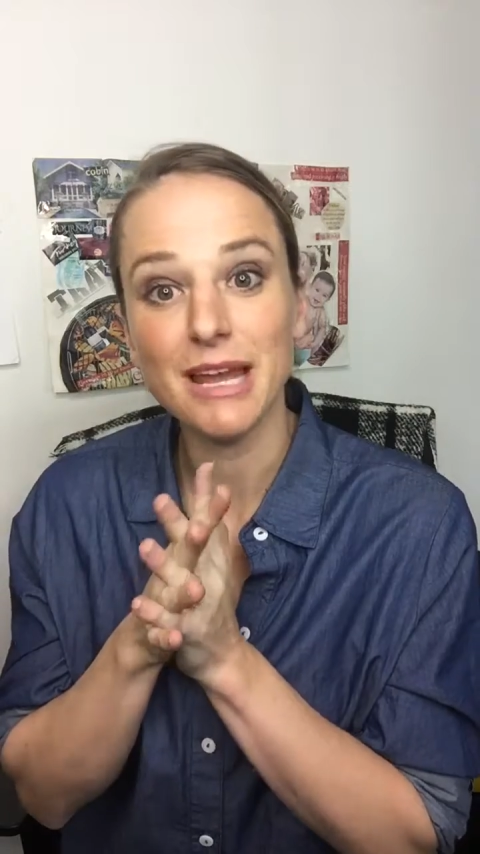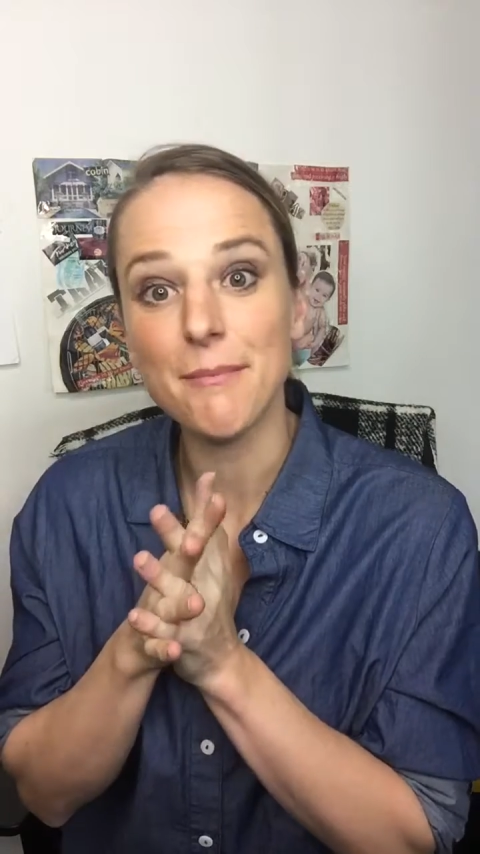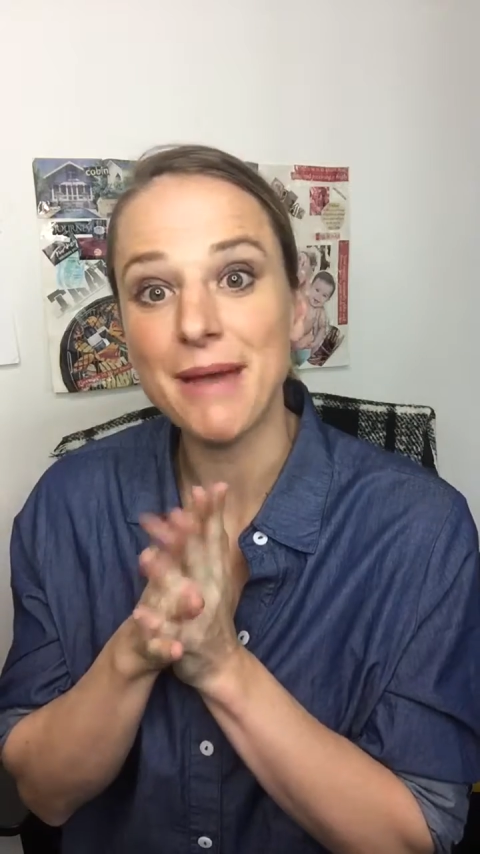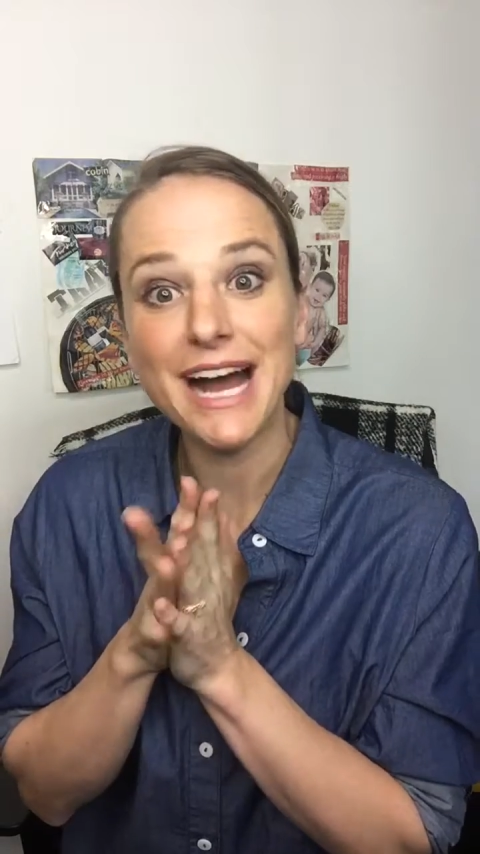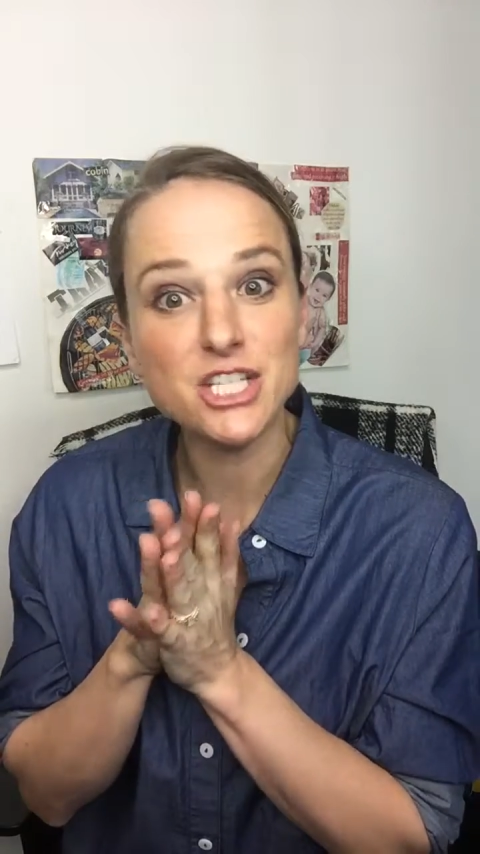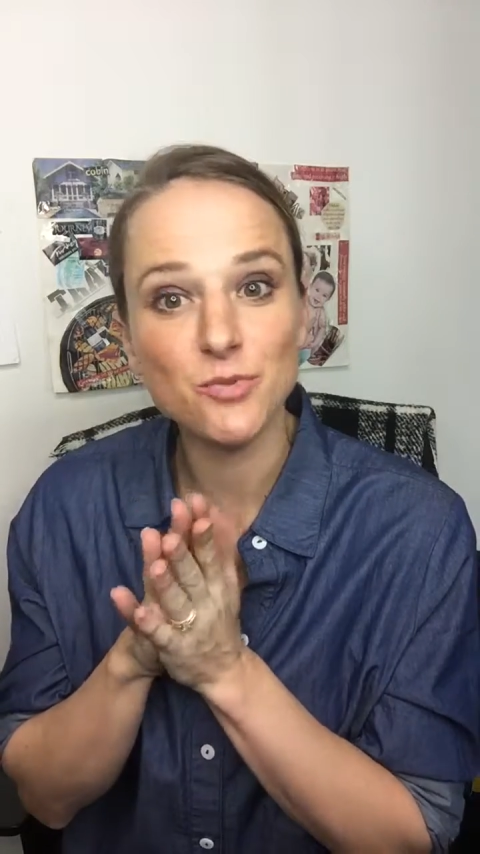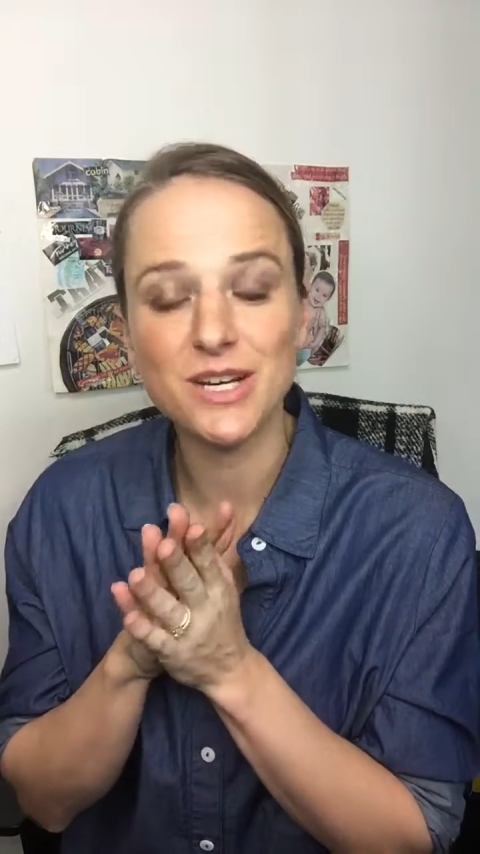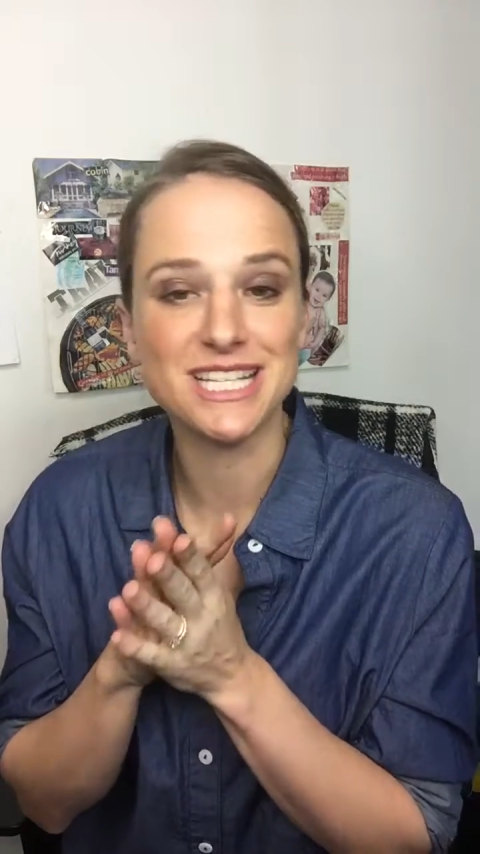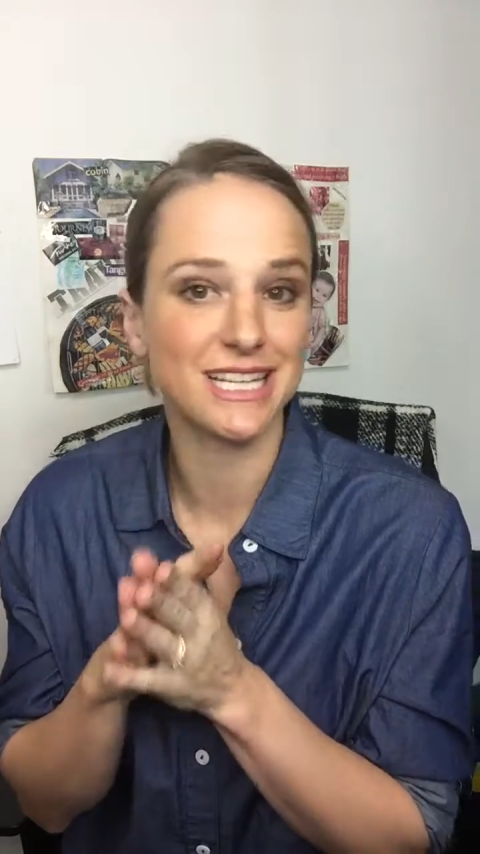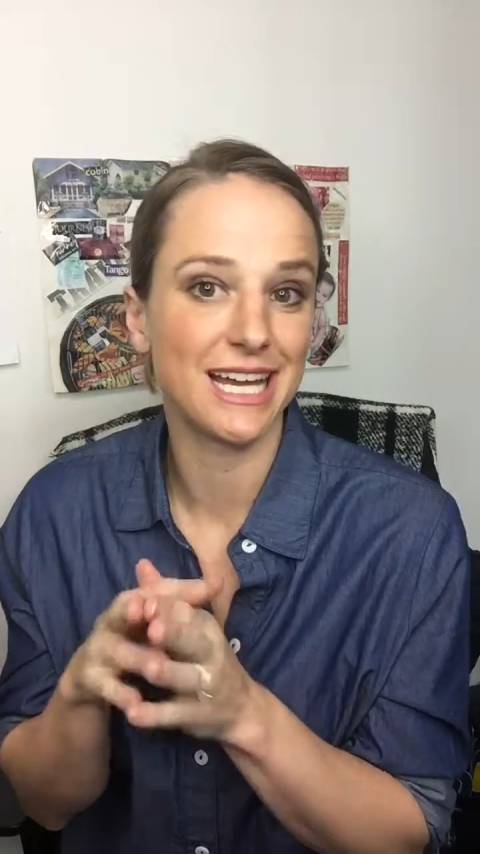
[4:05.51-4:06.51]
imagine what
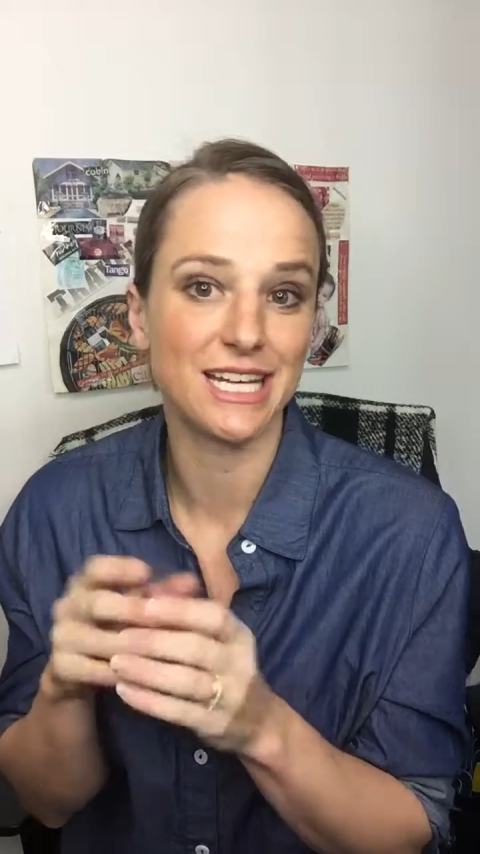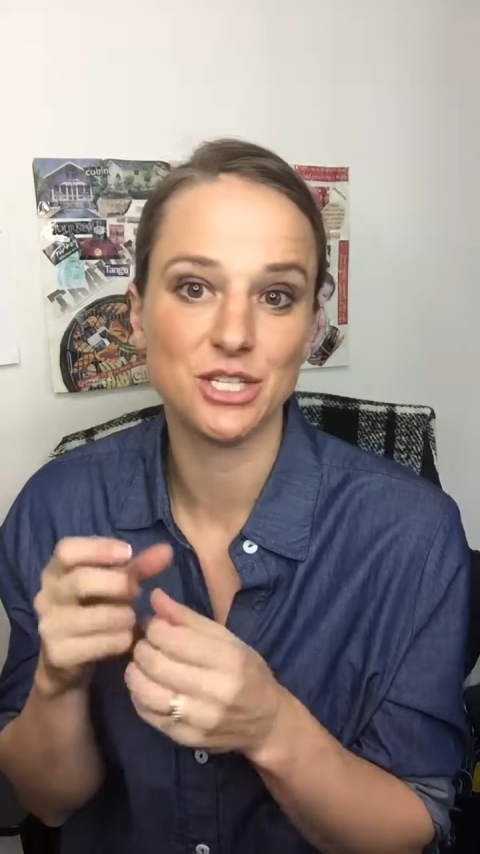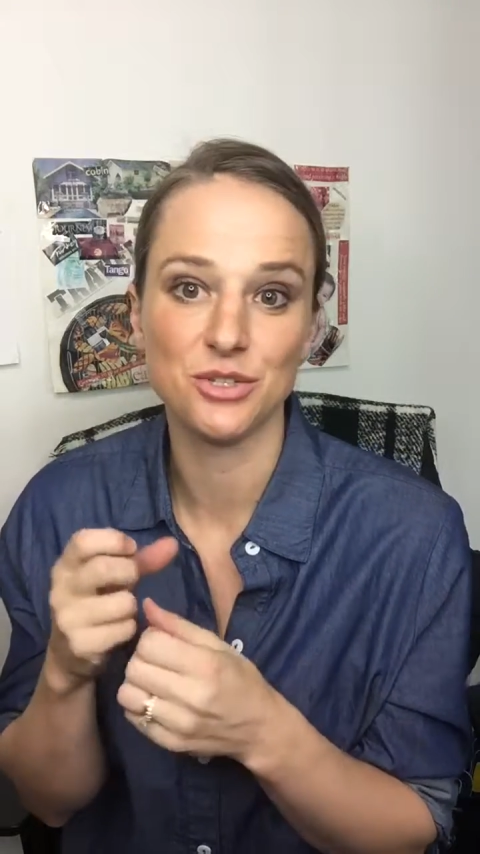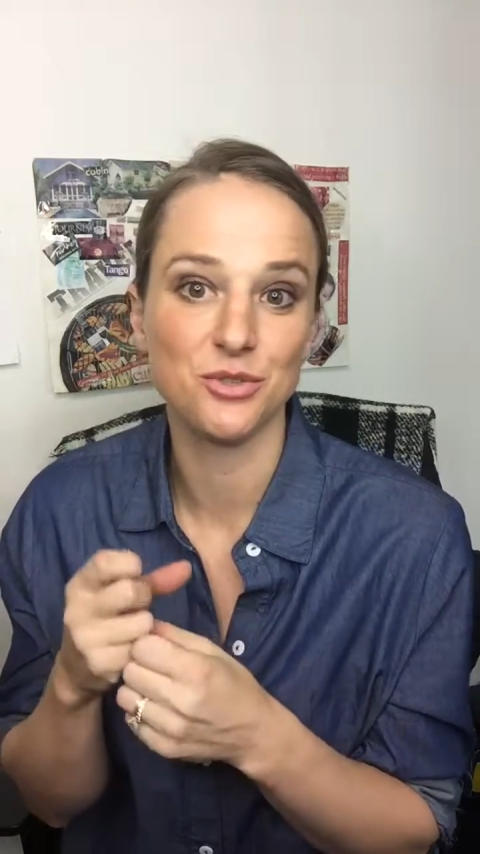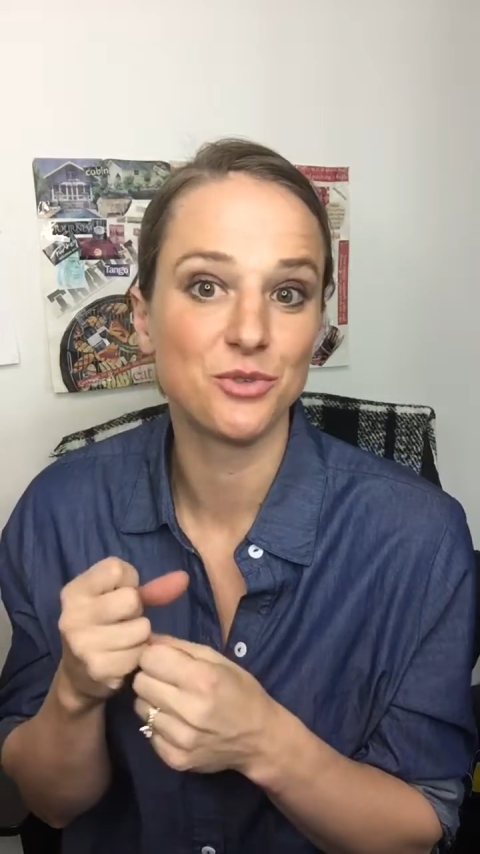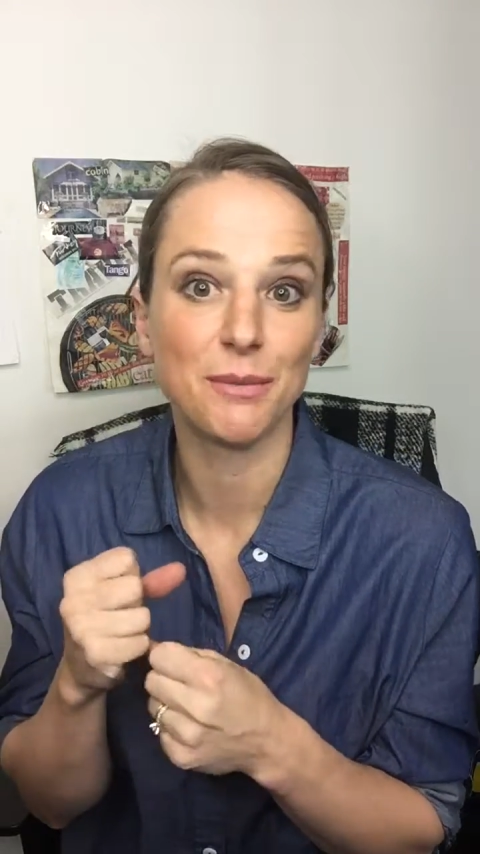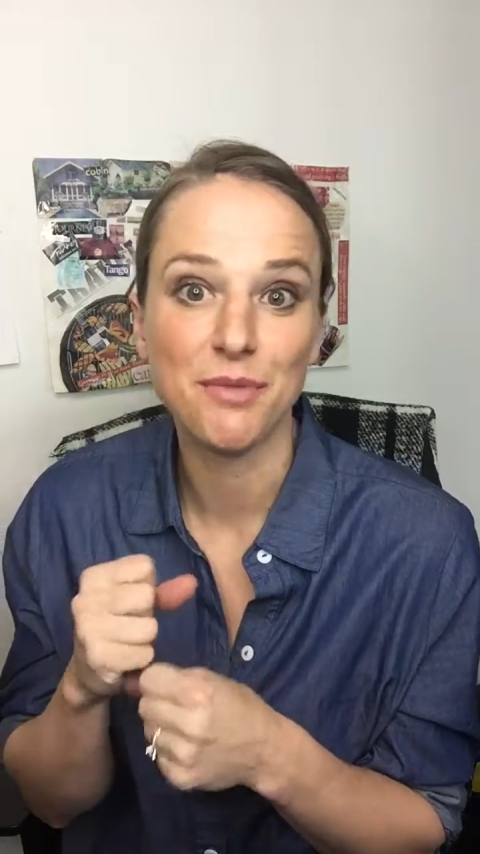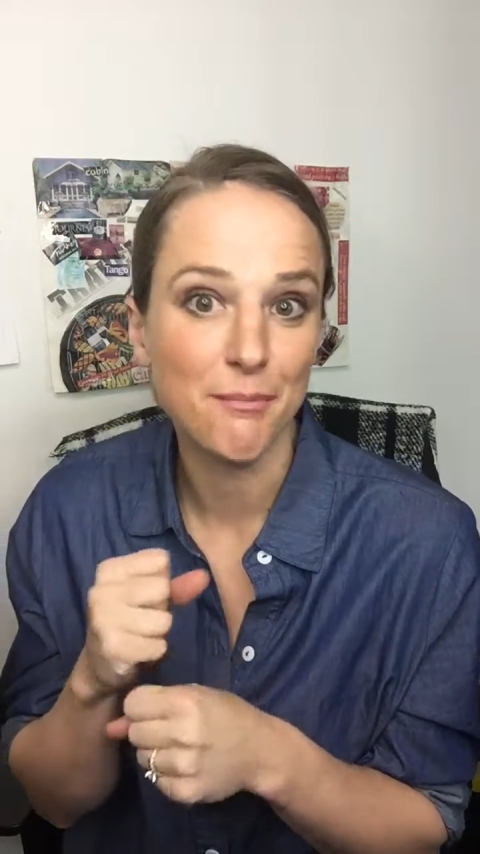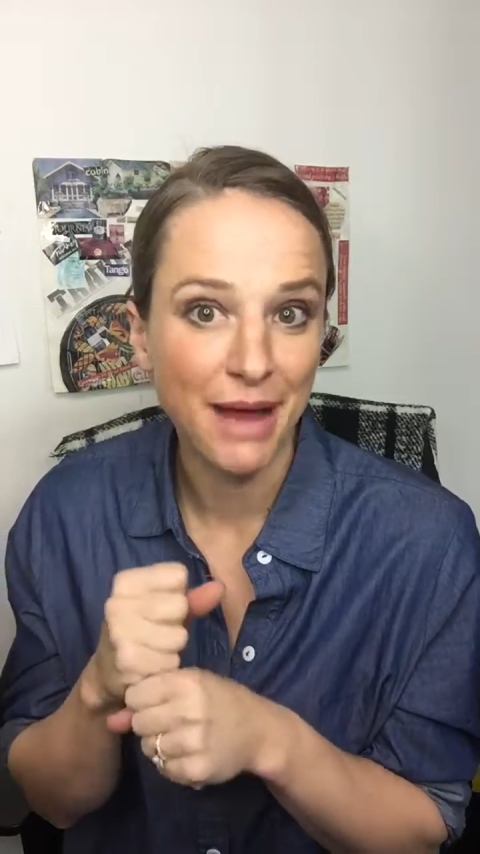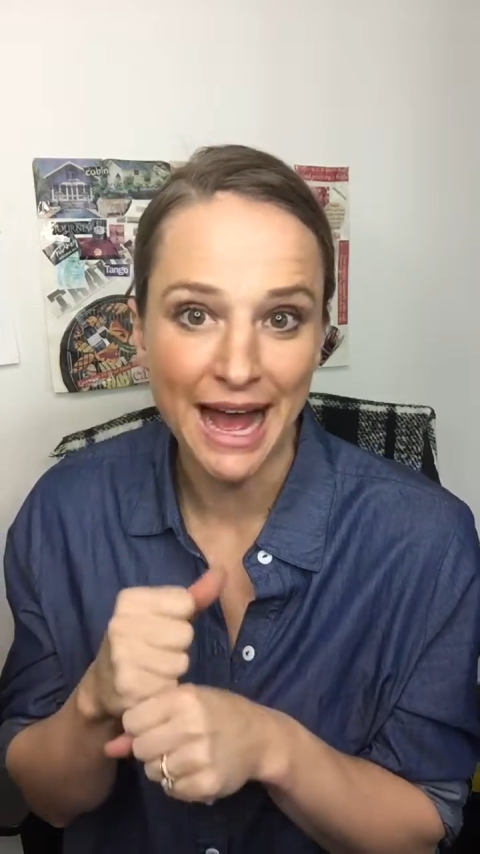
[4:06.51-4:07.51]
it's like to grip
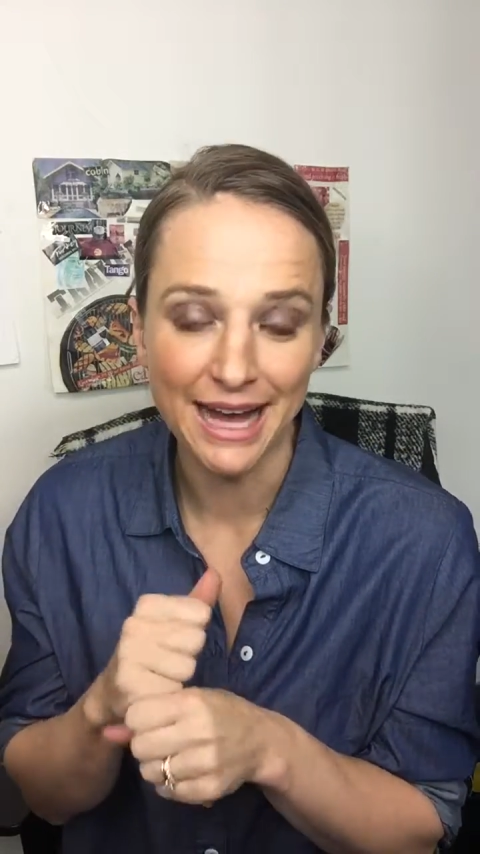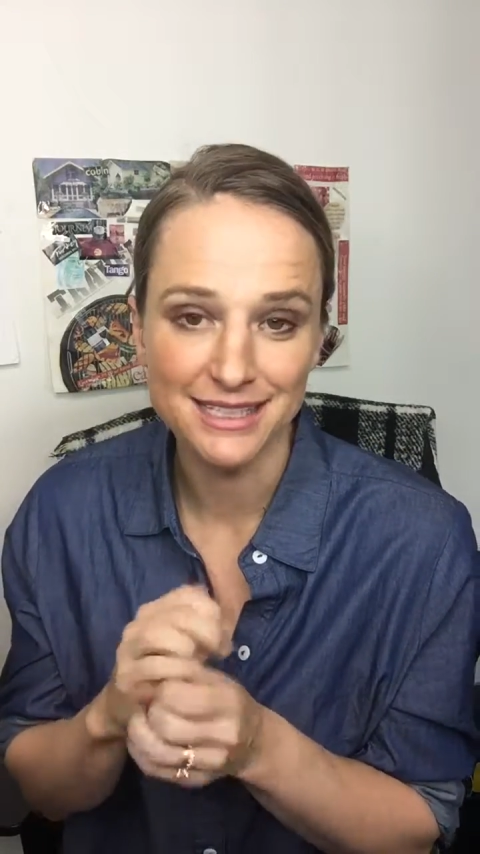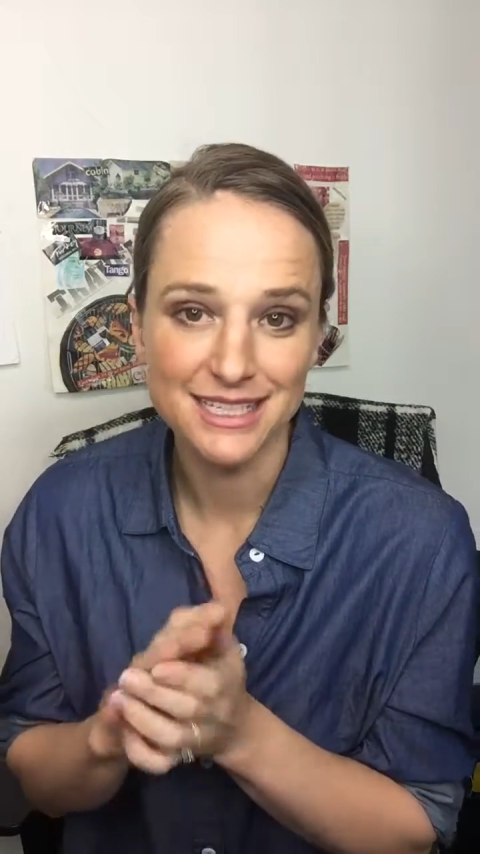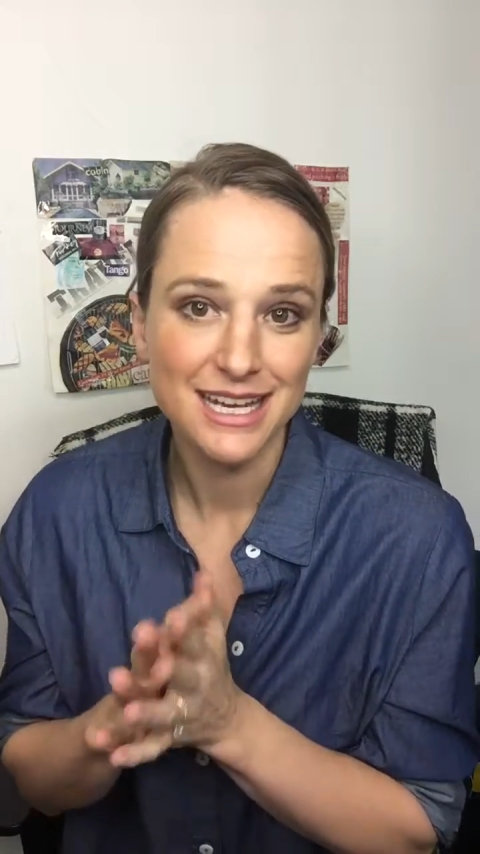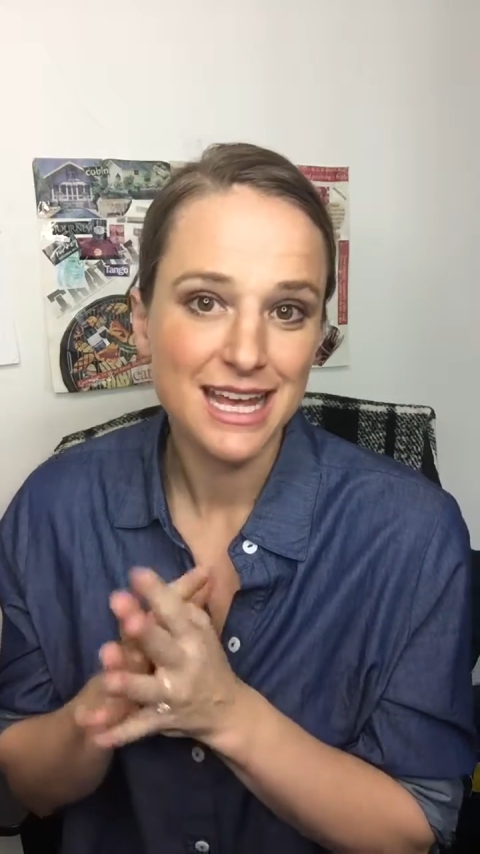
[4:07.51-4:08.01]
the bat,